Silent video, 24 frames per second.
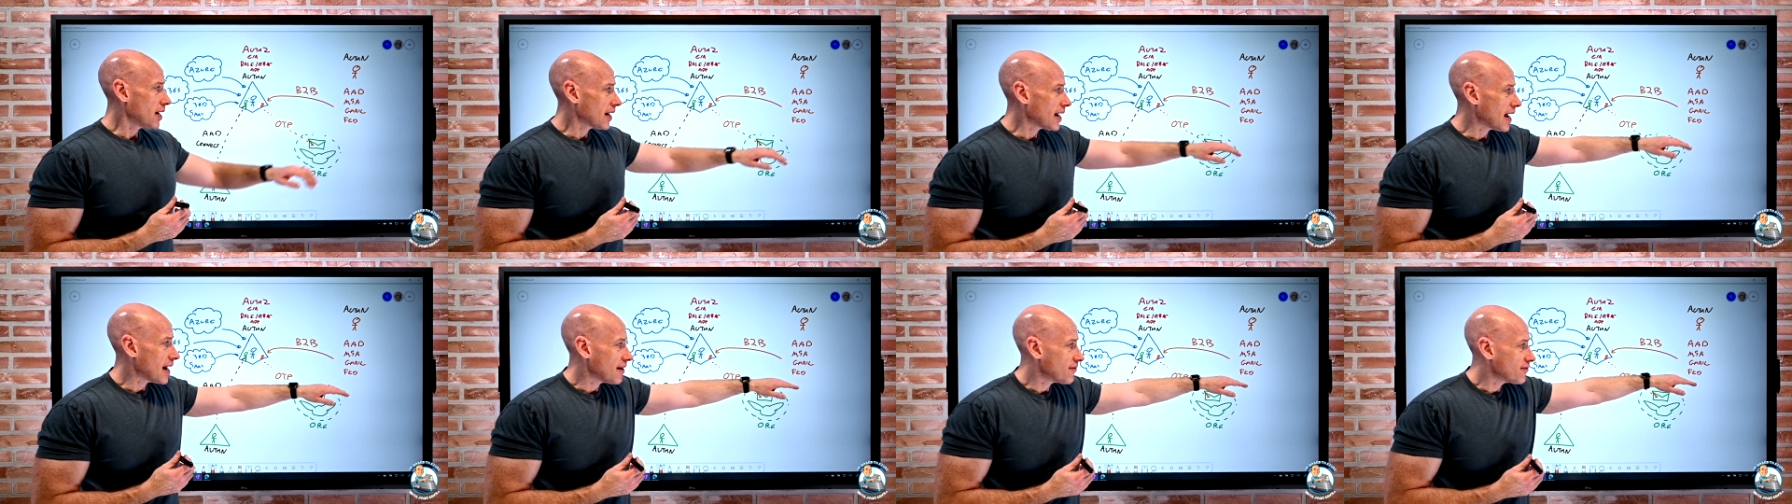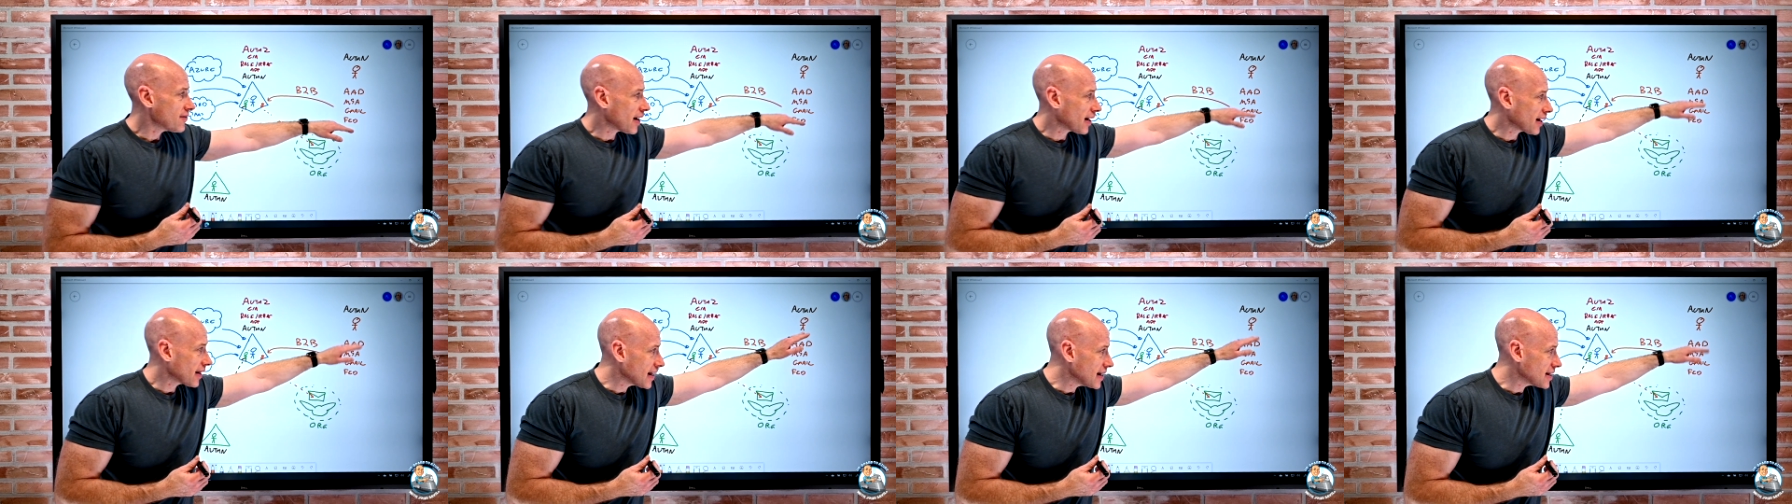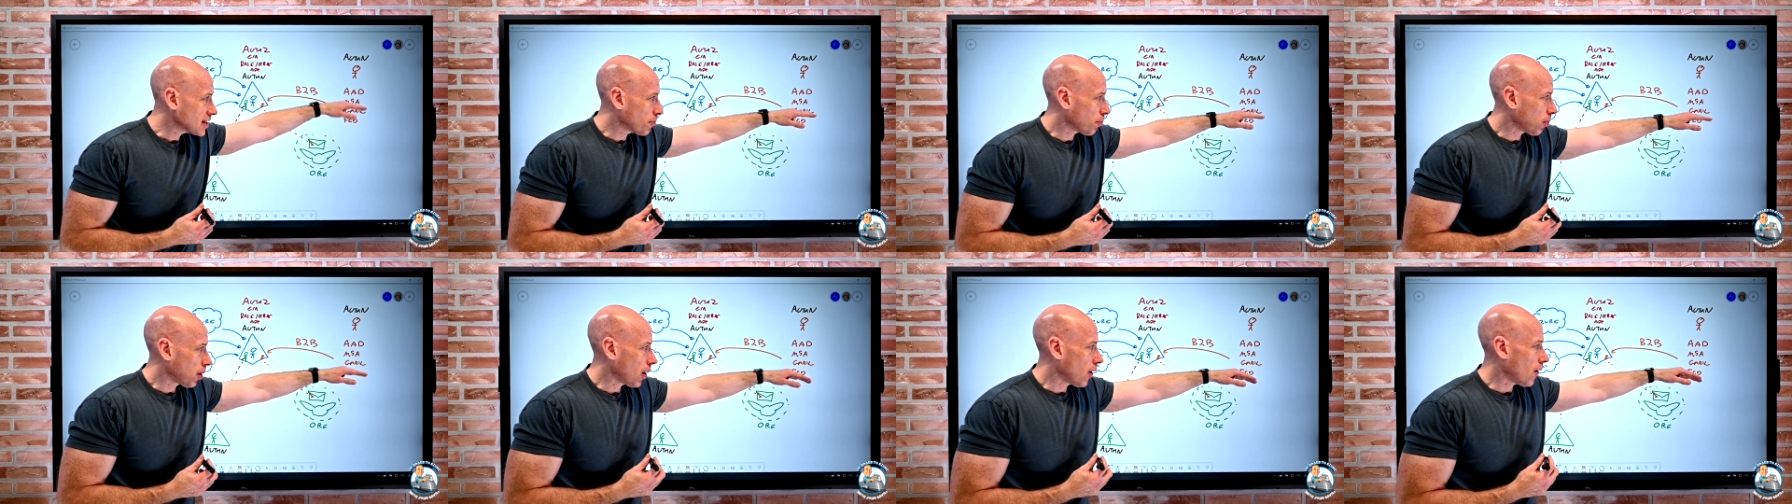and again, if none of
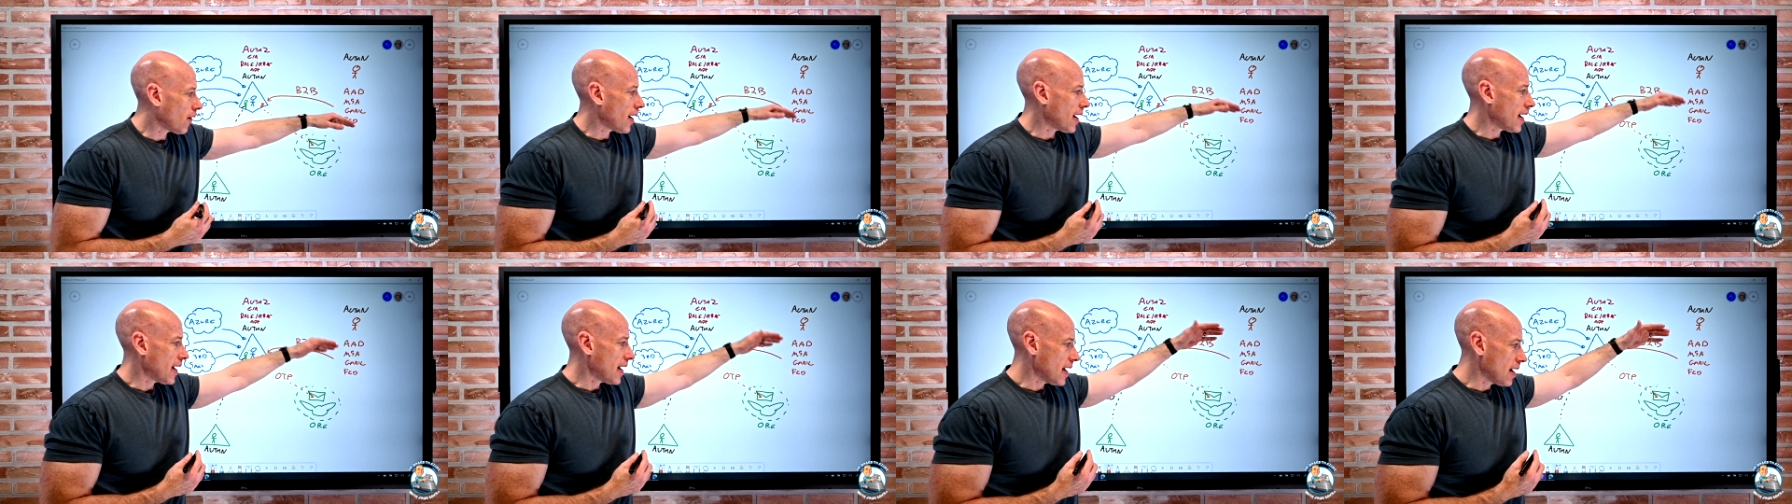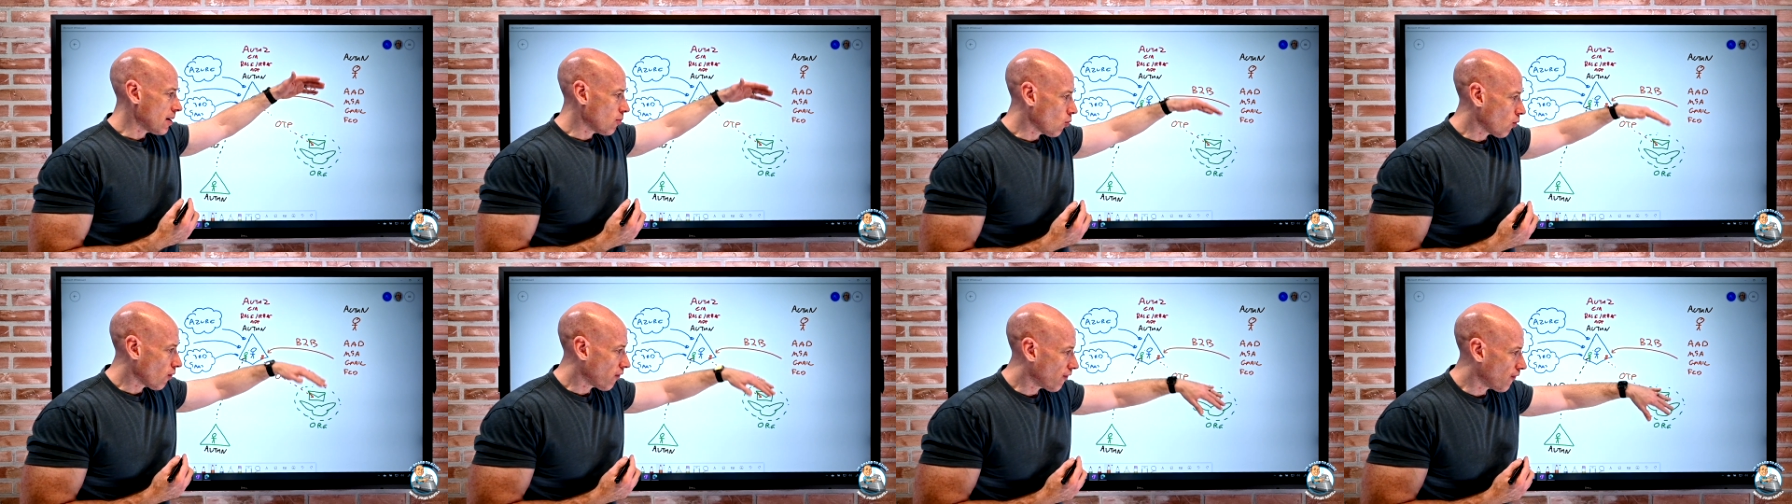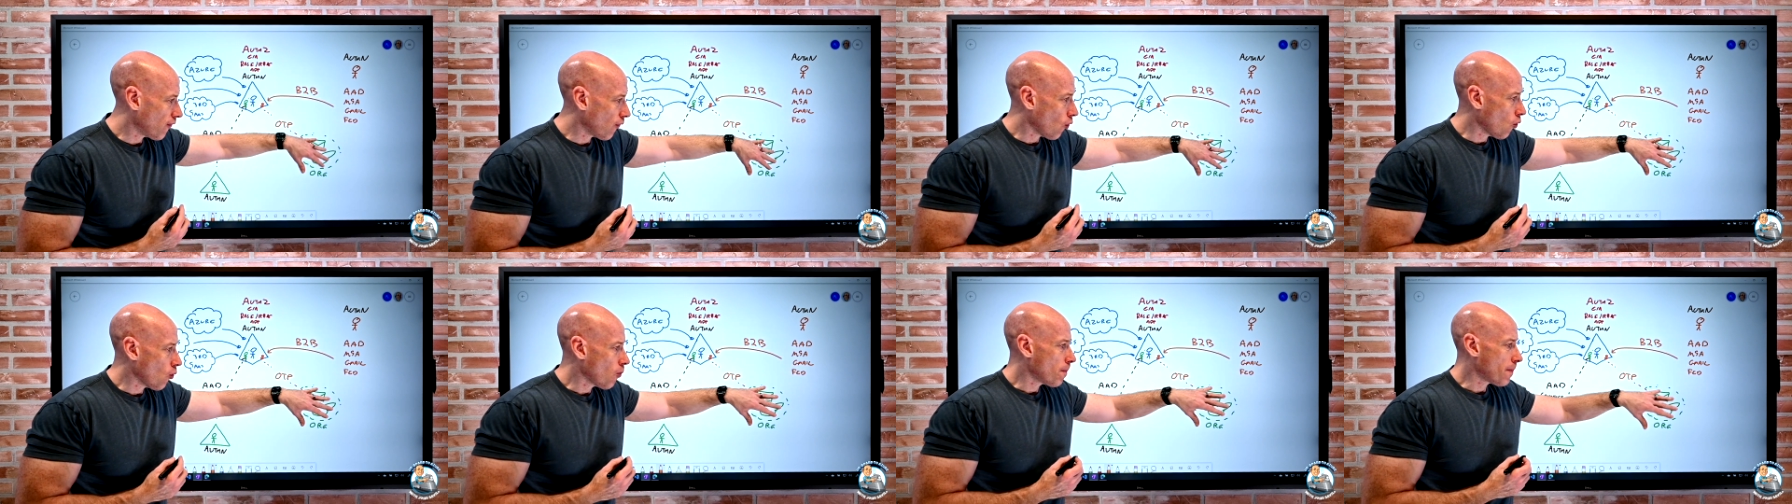these apply, it will
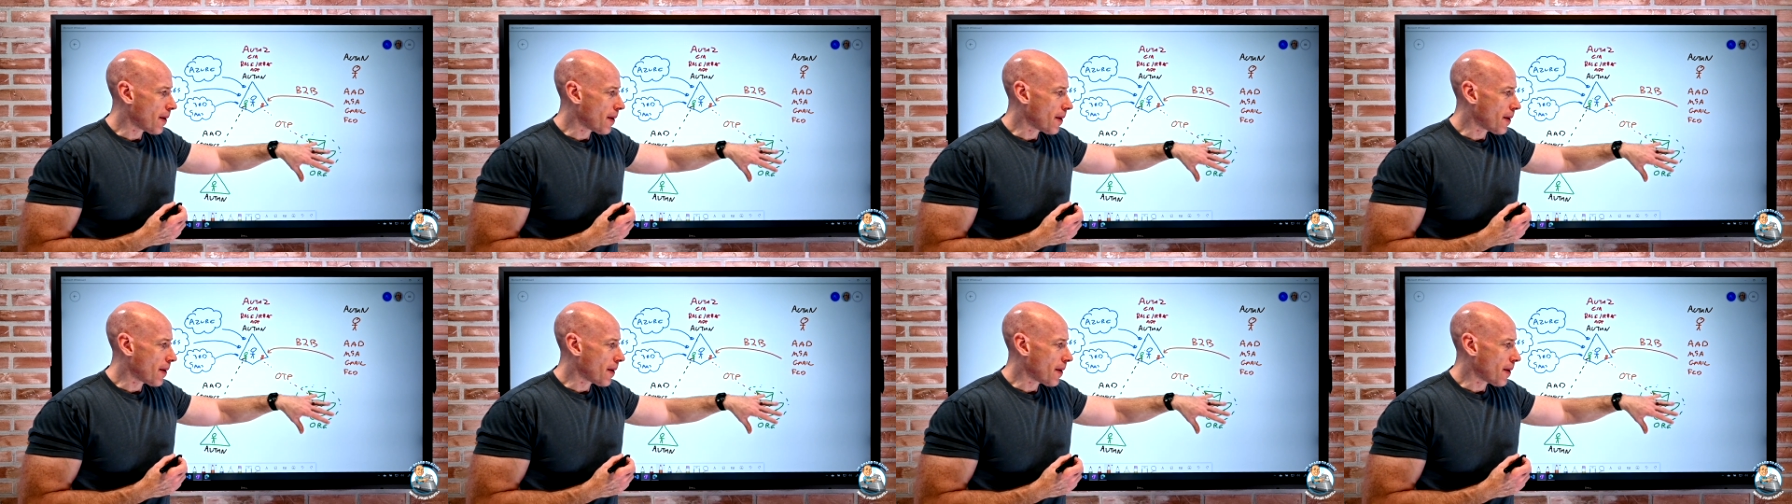fall